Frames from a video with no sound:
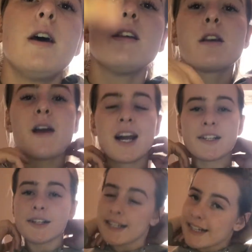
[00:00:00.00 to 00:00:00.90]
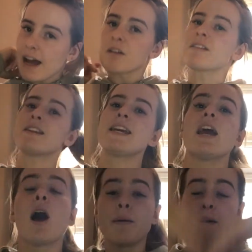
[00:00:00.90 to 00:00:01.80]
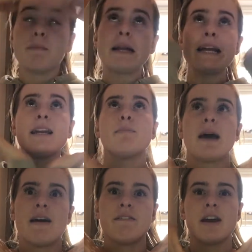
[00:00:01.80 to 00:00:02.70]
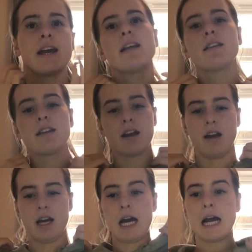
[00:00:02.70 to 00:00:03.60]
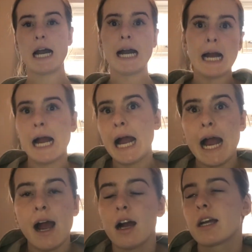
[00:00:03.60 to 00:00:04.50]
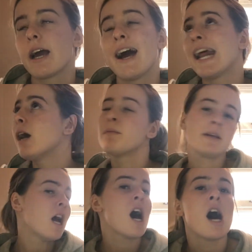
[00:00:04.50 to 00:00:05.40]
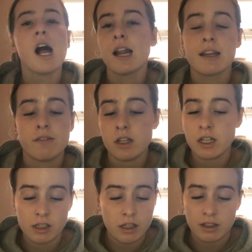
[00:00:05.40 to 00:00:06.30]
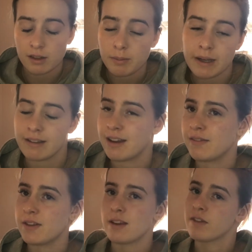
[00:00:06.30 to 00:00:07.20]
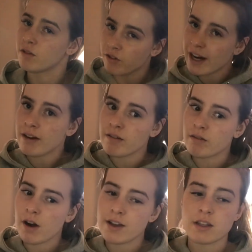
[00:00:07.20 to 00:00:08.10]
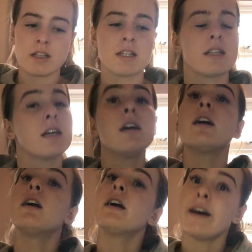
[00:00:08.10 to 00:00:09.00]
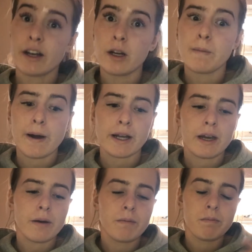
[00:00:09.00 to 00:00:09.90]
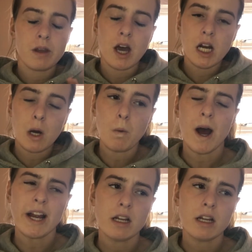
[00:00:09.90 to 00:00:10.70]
So as you can now see, I'm completely barefaced. God help y'all. If you need to go to Specsavers, if the rate rises, I know why, girl, I know why.